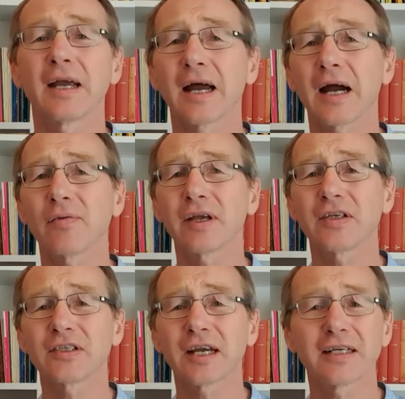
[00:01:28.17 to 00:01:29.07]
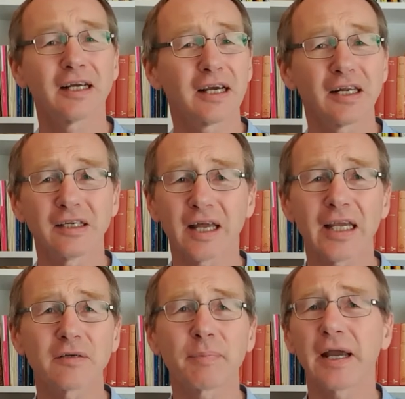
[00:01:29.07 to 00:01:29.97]
how they said, lay
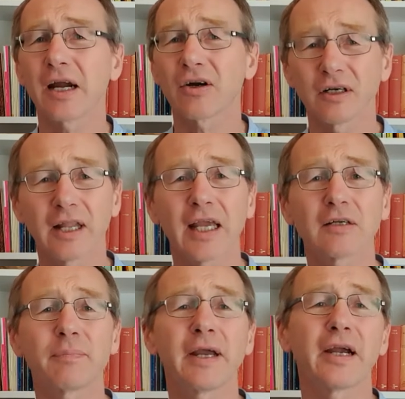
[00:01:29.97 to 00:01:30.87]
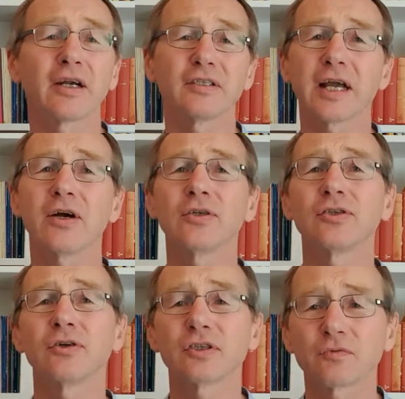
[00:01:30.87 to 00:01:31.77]
it bare, down
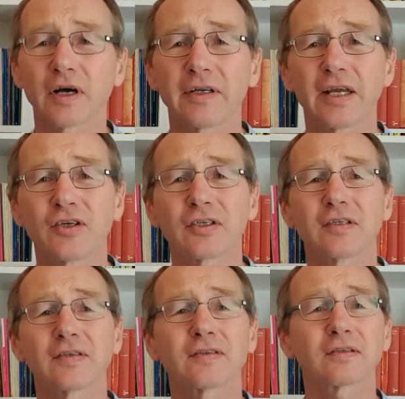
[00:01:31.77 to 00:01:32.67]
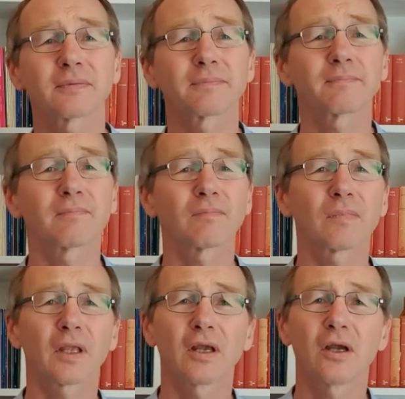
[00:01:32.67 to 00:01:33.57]
to its foundations.
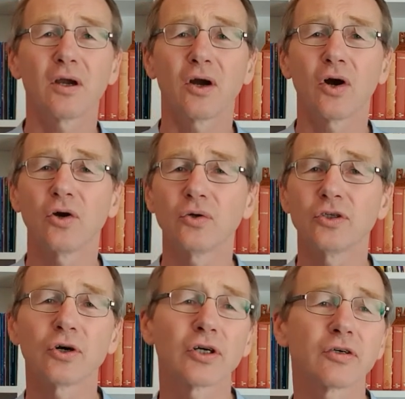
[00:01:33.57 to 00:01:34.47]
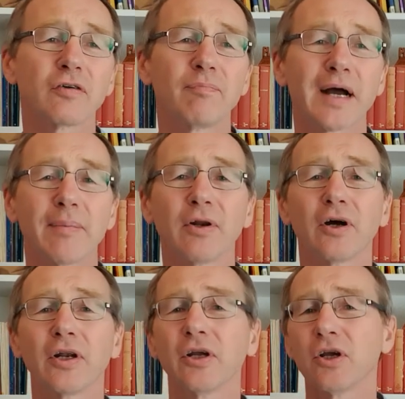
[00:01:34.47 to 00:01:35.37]
O daughter of
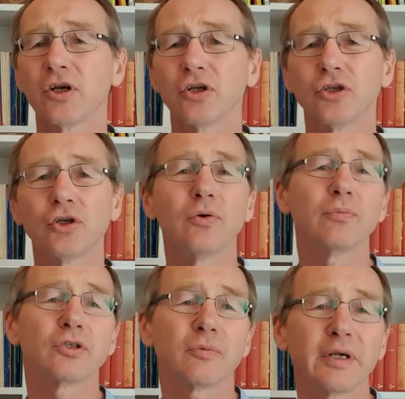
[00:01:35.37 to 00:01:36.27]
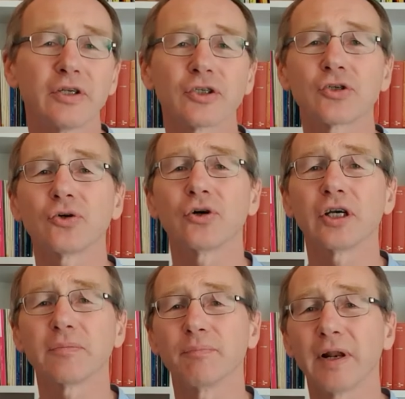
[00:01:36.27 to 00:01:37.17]
Babylon, doomed to be
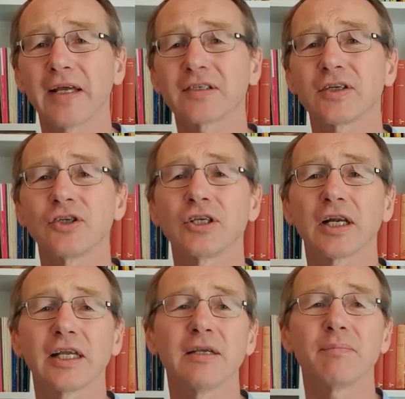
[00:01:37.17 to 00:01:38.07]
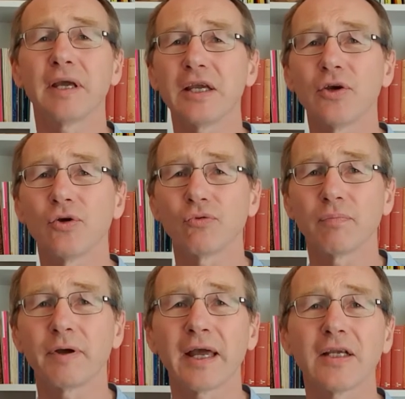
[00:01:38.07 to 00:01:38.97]
destroyed, blessed shall he be who
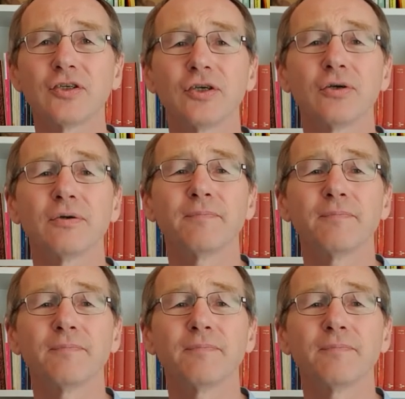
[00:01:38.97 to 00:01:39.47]
repays you